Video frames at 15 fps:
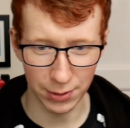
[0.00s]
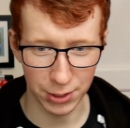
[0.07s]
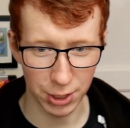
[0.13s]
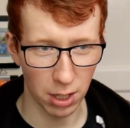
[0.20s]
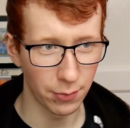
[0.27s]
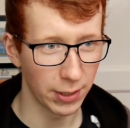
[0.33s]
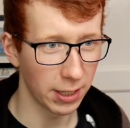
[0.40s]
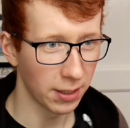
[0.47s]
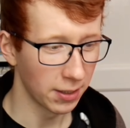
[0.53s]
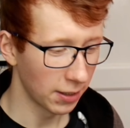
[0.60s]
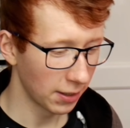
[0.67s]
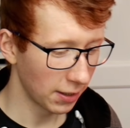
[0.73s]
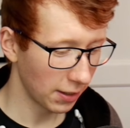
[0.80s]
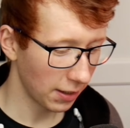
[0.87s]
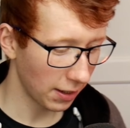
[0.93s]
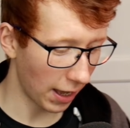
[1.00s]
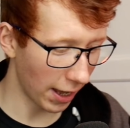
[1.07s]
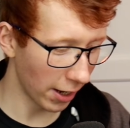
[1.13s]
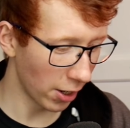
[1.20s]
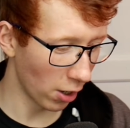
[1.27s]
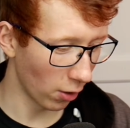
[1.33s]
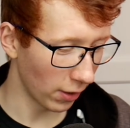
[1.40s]
in Germany?
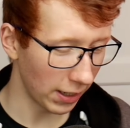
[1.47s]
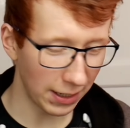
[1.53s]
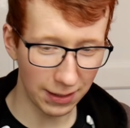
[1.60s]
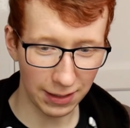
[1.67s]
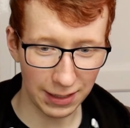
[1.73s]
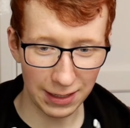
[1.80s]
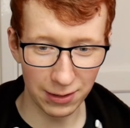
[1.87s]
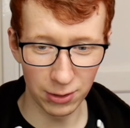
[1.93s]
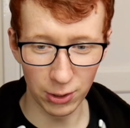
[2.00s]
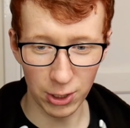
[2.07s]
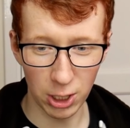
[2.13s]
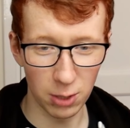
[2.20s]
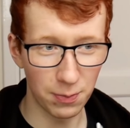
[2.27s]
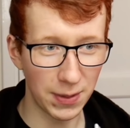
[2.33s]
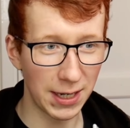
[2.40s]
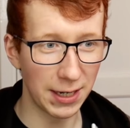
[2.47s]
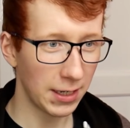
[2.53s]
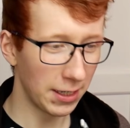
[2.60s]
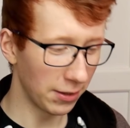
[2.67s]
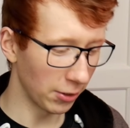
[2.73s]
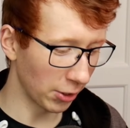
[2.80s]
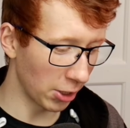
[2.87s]
I don't know. E either could be
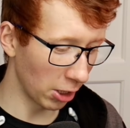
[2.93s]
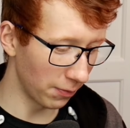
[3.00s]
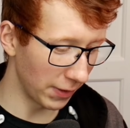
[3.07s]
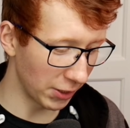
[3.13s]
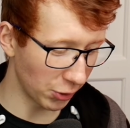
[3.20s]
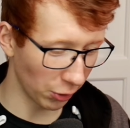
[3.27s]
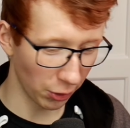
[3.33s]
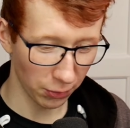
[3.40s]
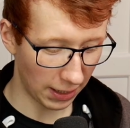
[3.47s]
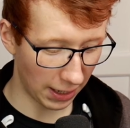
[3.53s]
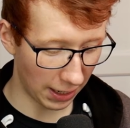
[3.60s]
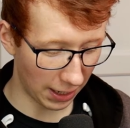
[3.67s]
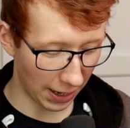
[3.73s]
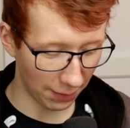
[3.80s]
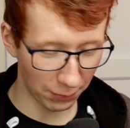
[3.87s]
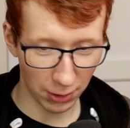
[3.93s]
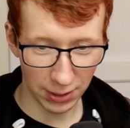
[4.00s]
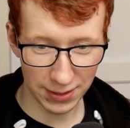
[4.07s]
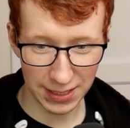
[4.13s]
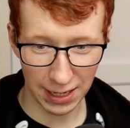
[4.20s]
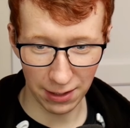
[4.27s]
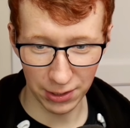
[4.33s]
either could be true. Uh, I'm not
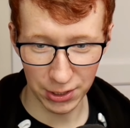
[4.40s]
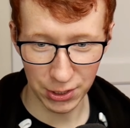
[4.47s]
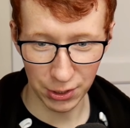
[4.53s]
entirely